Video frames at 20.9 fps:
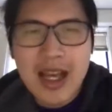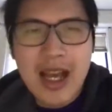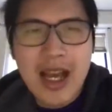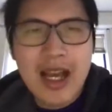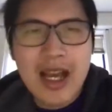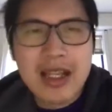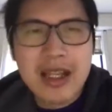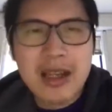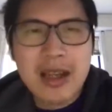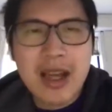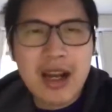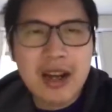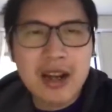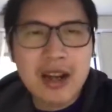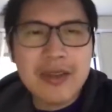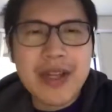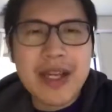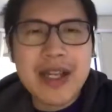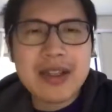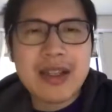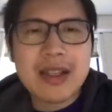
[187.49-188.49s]
And in a
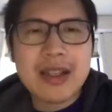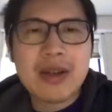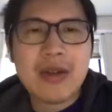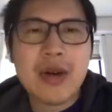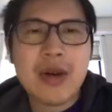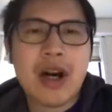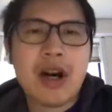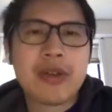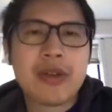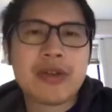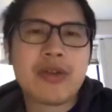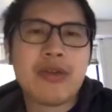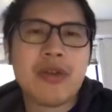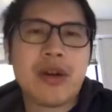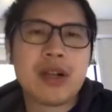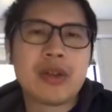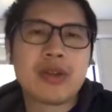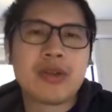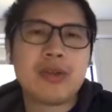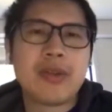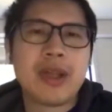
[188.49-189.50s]
lot of cases, you will also
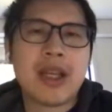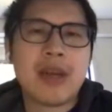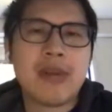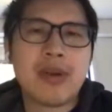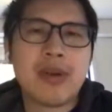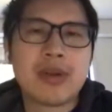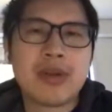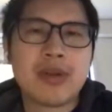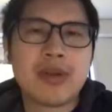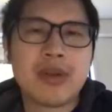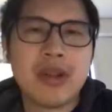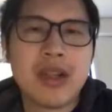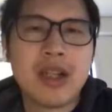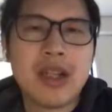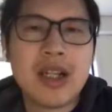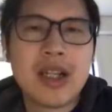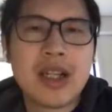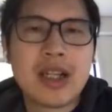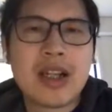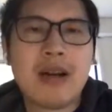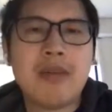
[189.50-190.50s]
want to be able to
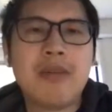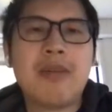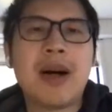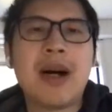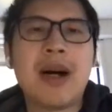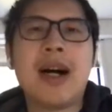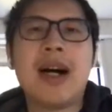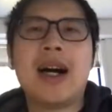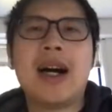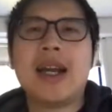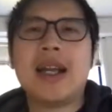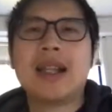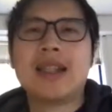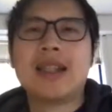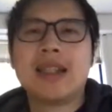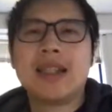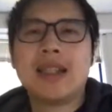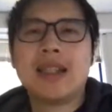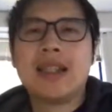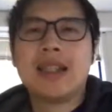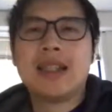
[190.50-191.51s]

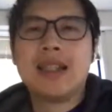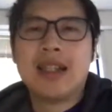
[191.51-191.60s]
combine